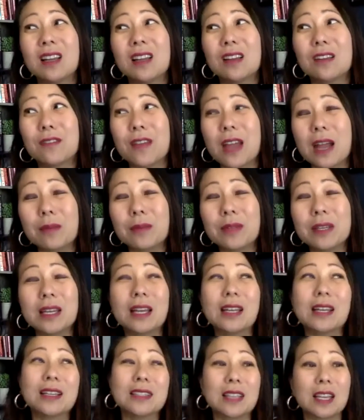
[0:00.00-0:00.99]
family, I
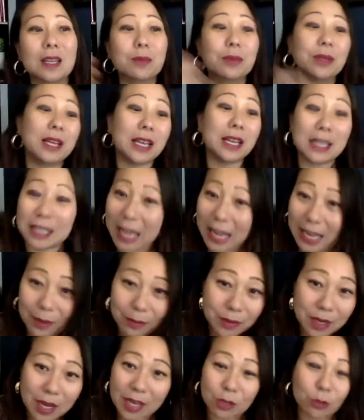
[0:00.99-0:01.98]
guess I could play a game
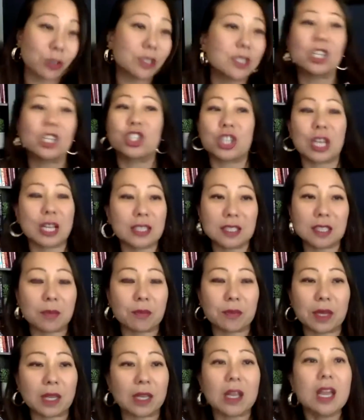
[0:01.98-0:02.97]
night or suggest
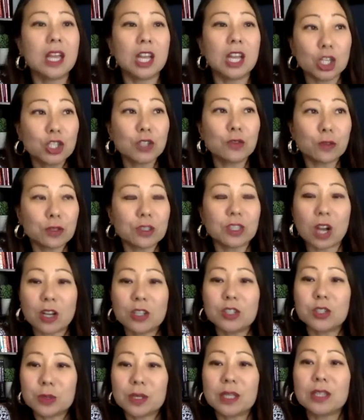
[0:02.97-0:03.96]
something. Introverts
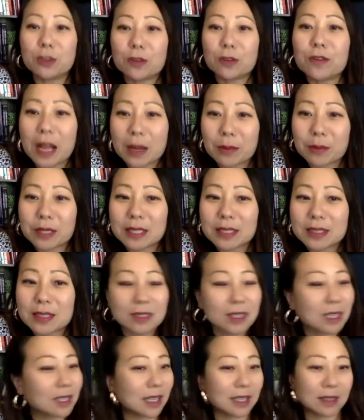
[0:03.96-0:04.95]
also need their families.
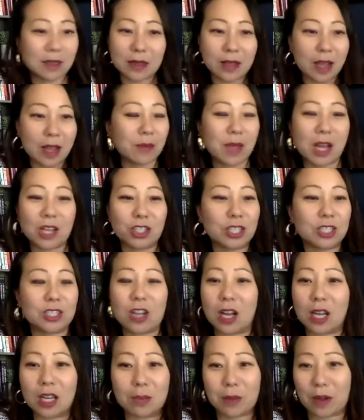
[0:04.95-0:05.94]
And then I'm not just
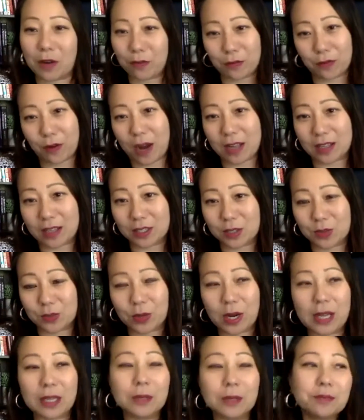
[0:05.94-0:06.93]
talking about friends,
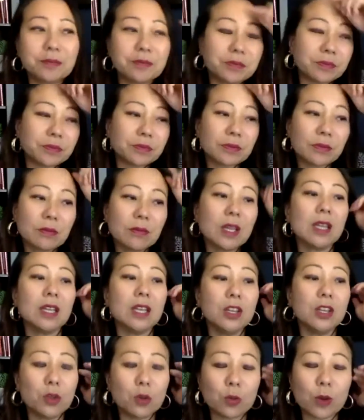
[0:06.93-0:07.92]
right?
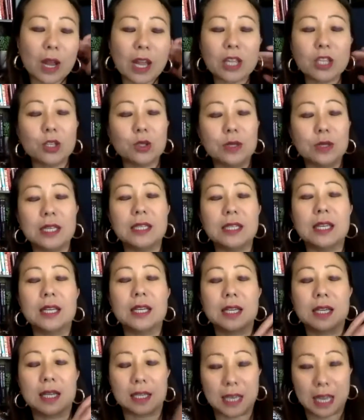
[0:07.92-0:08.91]
Either way, you need
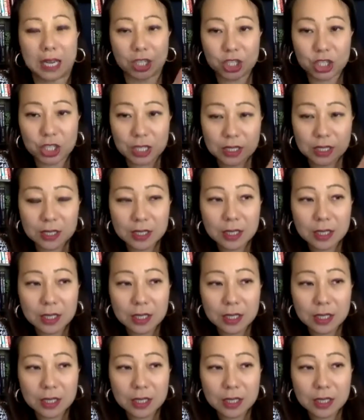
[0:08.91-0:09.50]
connection.